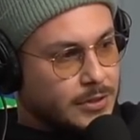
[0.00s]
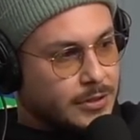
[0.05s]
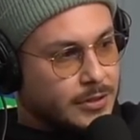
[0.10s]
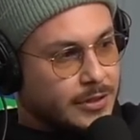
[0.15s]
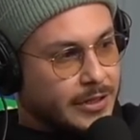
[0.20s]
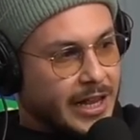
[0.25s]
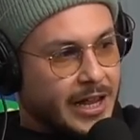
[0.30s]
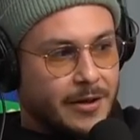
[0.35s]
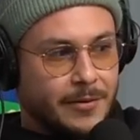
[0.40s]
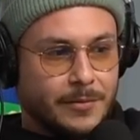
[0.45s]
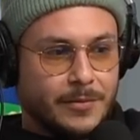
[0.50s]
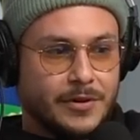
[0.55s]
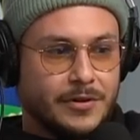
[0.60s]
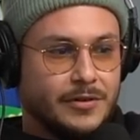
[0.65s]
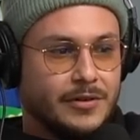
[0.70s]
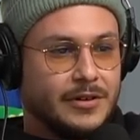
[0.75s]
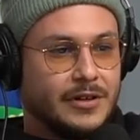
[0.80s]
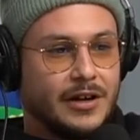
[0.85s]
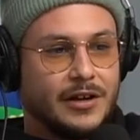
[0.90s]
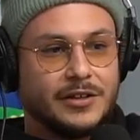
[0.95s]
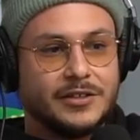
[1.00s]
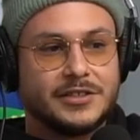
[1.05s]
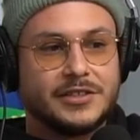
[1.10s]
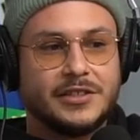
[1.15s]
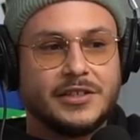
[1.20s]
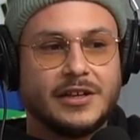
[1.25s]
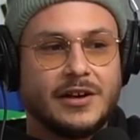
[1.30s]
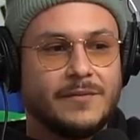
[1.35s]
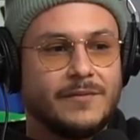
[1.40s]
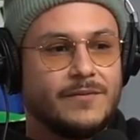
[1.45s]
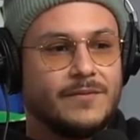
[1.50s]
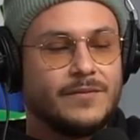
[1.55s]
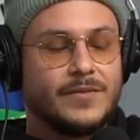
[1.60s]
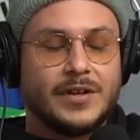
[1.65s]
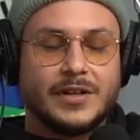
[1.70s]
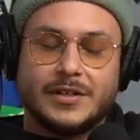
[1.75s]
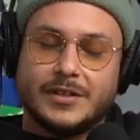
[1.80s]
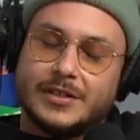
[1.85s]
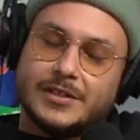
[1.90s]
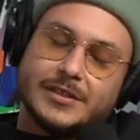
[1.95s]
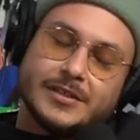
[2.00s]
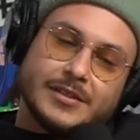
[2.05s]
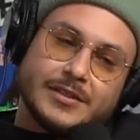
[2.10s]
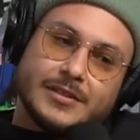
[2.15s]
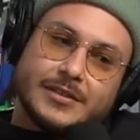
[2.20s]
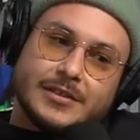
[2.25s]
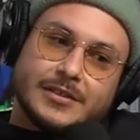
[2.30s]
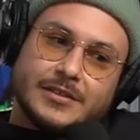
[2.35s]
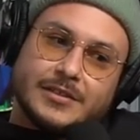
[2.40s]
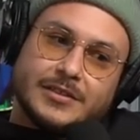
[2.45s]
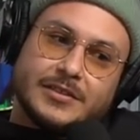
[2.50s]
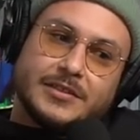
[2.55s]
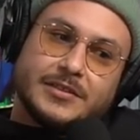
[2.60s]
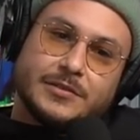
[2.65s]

Damn, bro. Honestly, I'm... That was